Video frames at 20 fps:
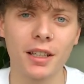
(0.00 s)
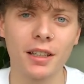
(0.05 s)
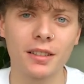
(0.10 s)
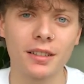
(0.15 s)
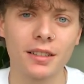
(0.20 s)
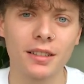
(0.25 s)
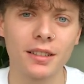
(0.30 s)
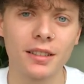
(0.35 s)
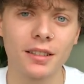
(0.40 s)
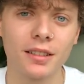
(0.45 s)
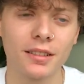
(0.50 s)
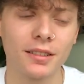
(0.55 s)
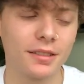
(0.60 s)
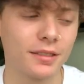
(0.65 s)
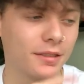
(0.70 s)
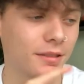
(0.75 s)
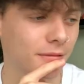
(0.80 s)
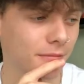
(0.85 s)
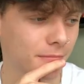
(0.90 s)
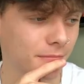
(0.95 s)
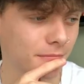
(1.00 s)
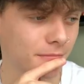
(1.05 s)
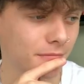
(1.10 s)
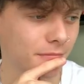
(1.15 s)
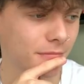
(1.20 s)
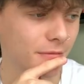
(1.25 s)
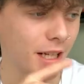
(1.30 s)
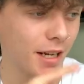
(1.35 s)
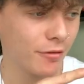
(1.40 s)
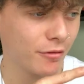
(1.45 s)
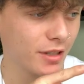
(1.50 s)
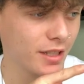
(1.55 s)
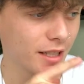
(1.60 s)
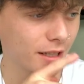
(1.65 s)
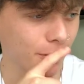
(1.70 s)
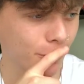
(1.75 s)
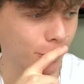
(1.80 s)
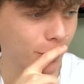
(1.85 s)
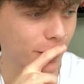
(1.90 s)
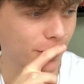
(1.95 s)
us. Every
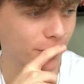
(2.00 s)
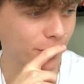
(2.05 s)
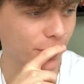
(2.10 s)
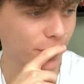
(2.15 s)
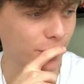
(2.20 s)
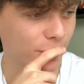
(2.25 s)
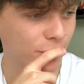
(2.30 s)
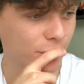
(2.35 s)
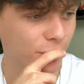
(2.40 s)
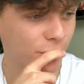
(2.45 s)
single one of them.